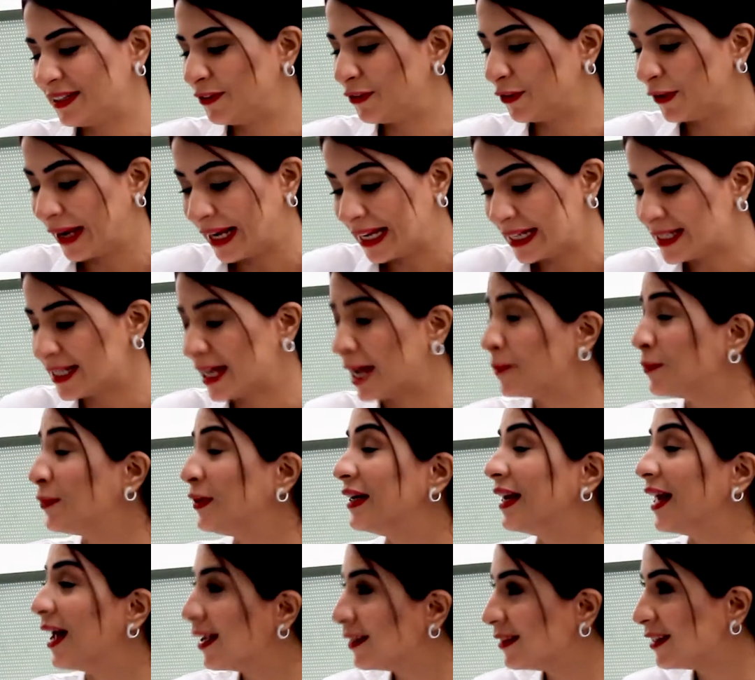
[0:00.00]
Great. I'm
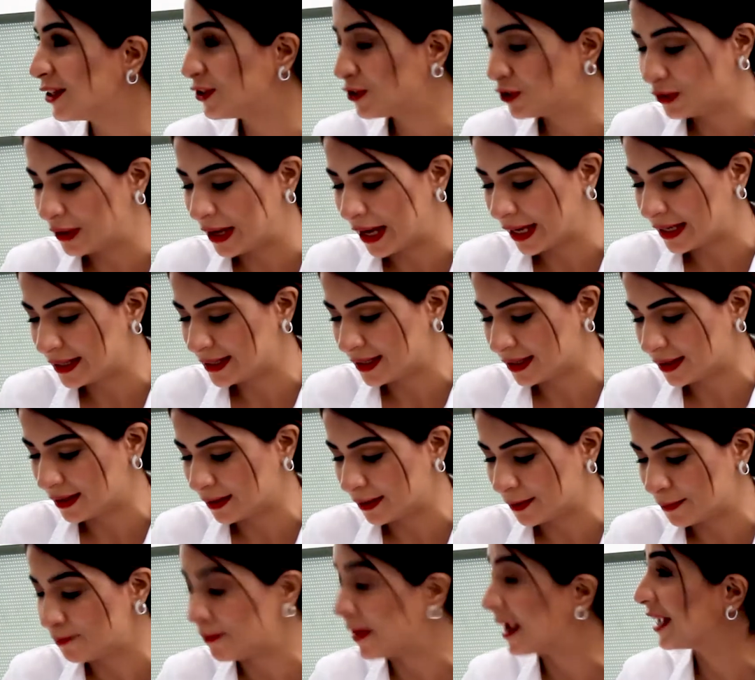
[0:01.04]
glad that you liked
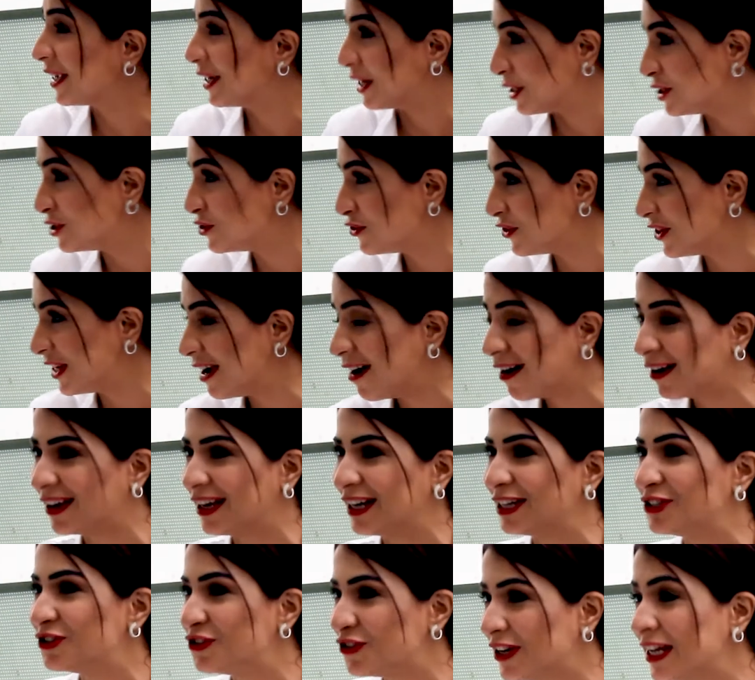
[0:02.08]
my country, our
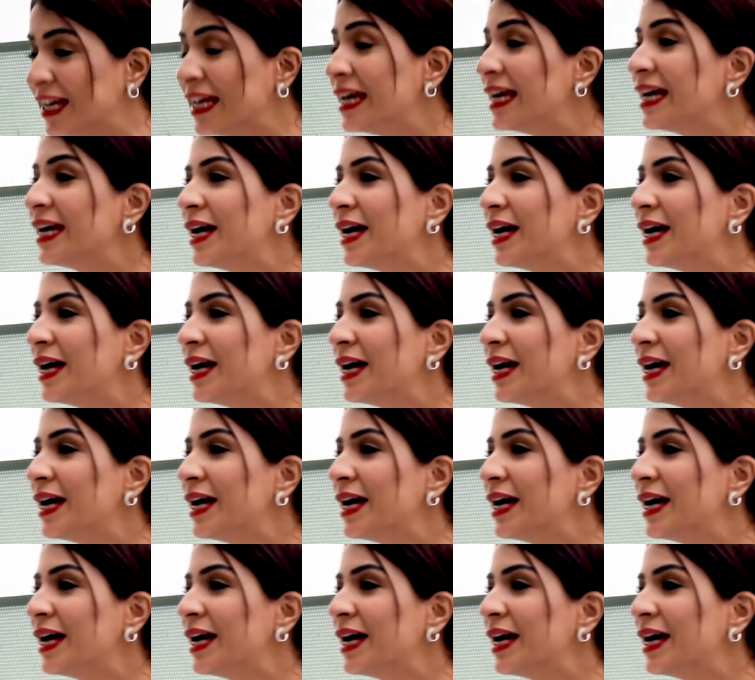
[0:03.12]
country.